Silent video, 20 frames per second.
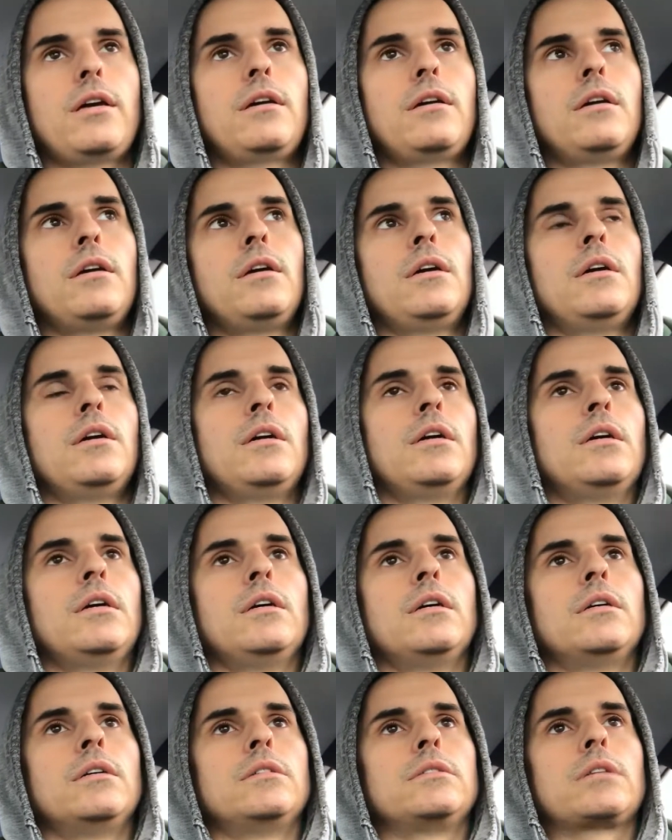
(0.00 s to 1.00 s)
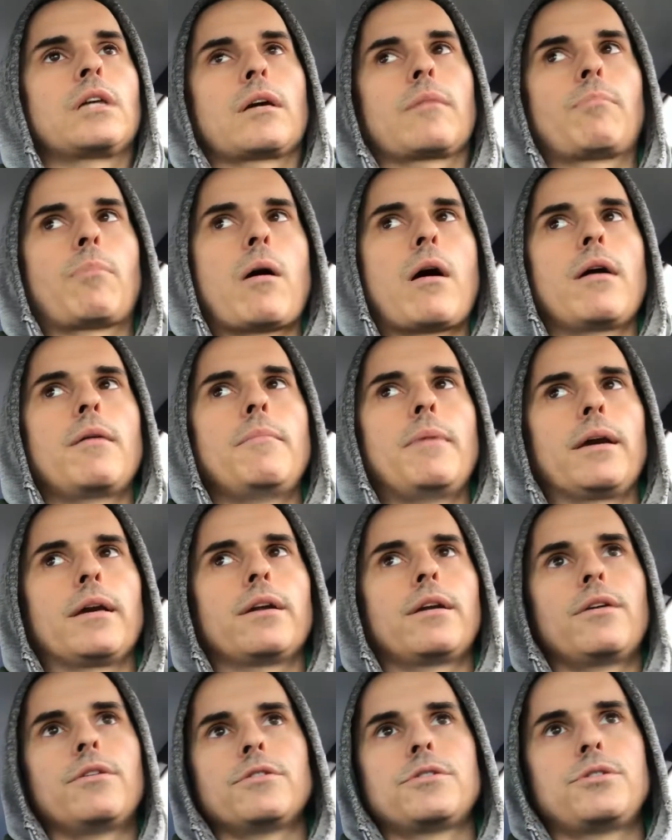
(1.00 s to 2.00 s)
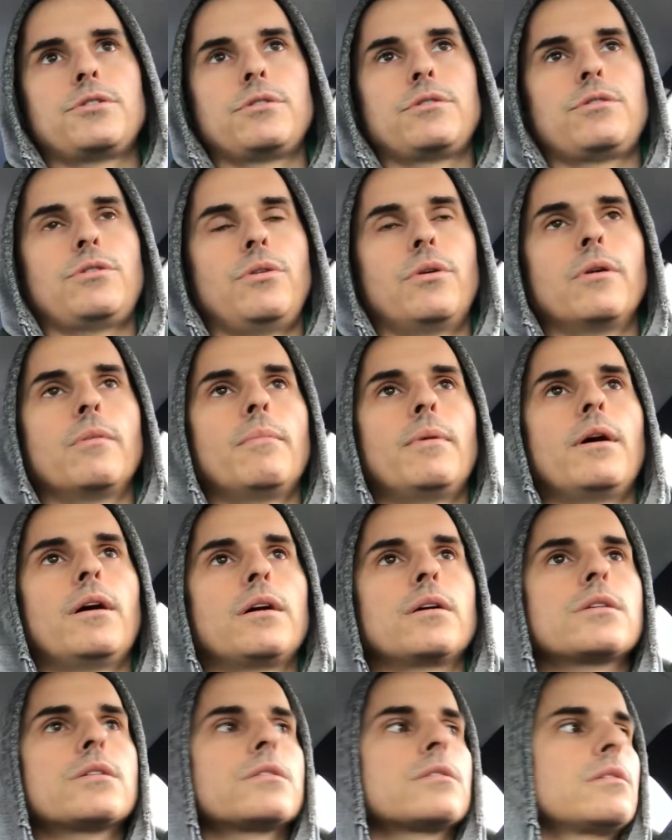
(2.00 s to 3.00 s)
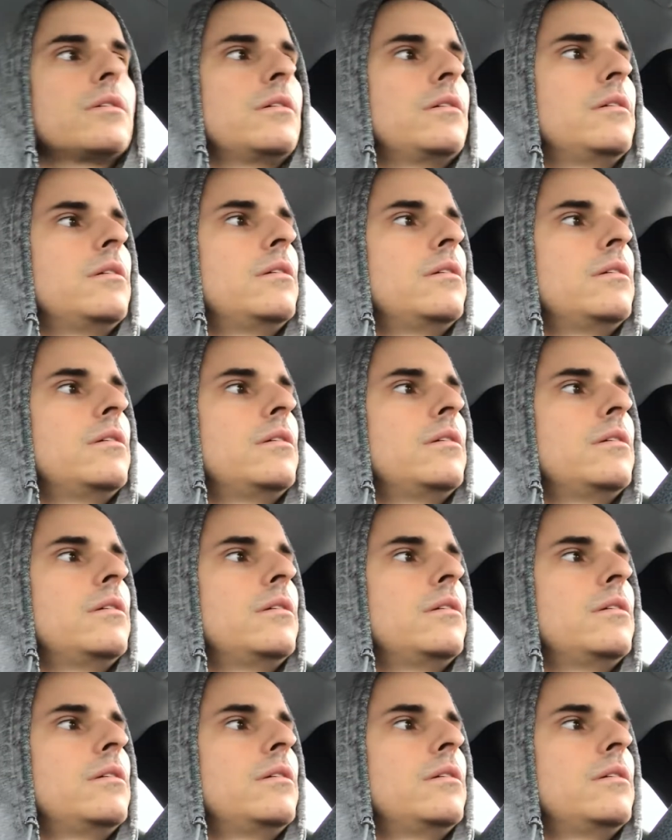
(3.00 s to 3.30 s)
which I could probably make another $200